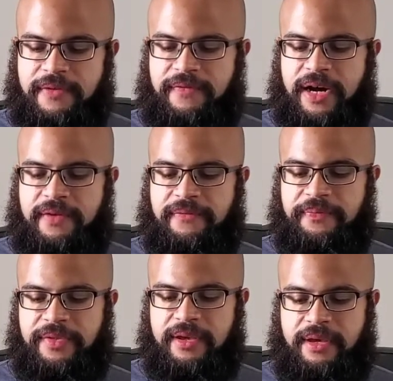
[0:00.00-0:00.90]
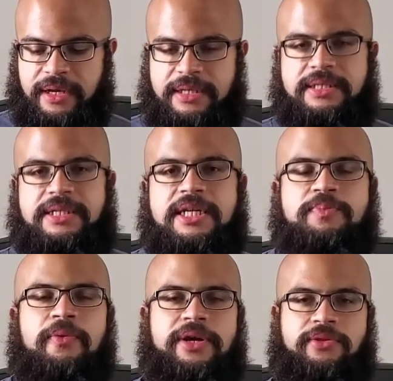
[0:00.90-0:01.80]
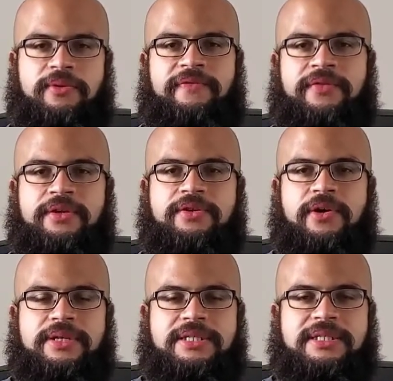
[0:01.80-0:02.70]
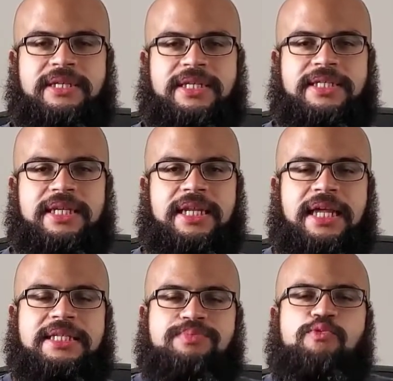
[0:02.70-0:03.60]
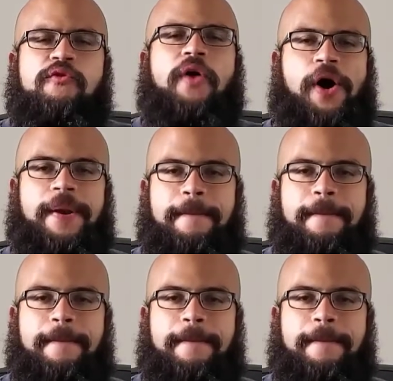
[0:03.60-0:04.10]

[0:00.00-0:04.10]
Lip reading: at 5. 6.3 for the donut sticks. Let's move on.